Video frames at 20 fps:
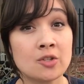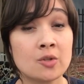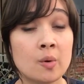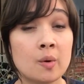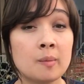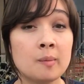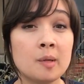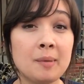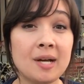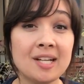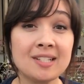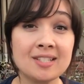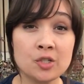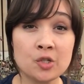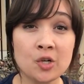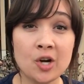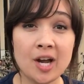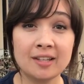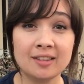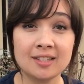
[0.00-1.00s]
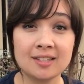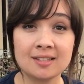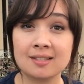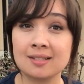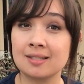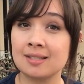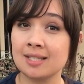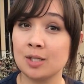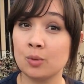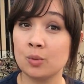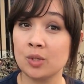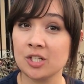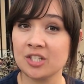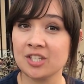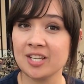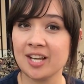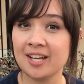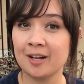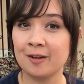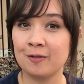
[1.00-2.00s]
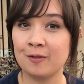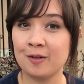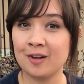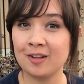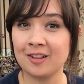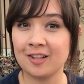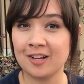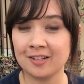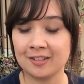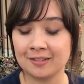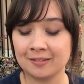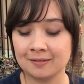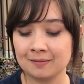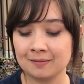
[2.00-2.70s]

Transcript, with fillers: So I'm about to try this to see which side I fall on.